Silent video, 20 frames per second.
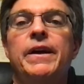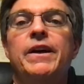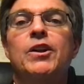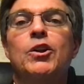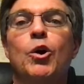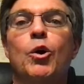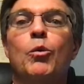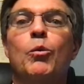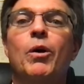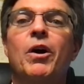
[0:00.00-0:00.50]

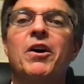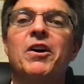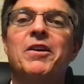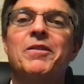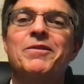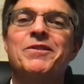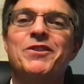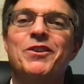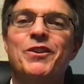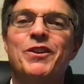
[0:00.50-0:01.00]
Hello,
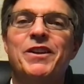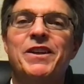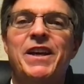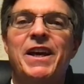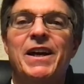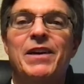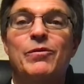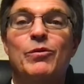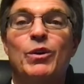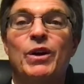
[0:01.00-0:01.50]
welcome to the
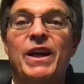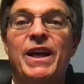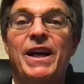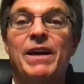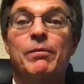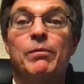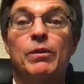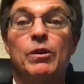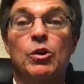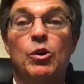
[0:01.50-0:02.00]
Ken
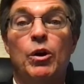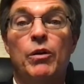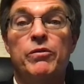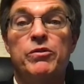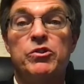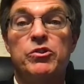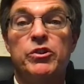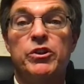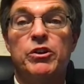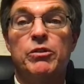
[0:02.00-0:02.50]
Vercammen Law
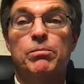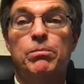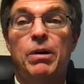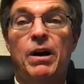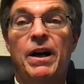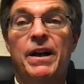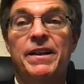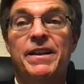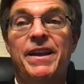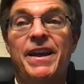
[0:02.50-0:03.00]
Office Legal
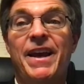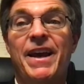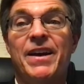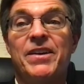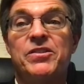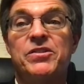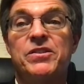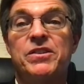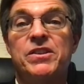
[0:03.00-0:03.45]
Podcast.